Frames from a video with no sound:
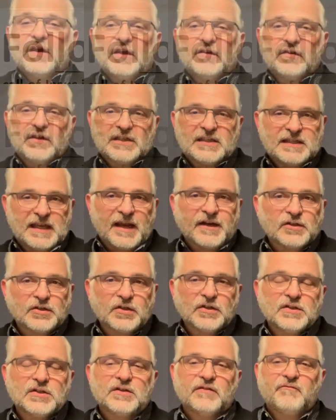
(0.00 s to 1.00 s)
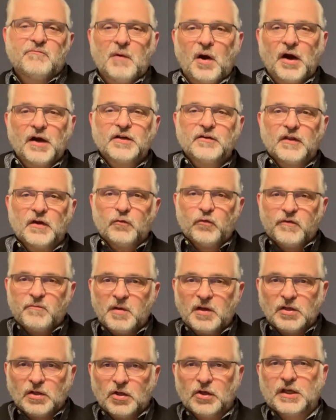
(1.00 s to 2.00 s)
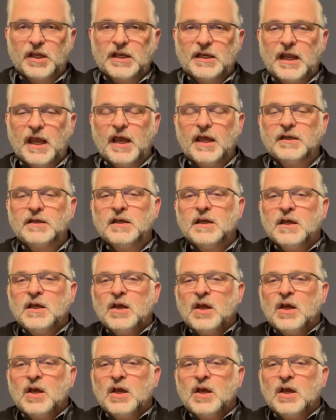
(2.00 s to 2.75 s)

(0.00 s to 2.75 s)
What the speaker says: in the sections of Mark that we've been looking at.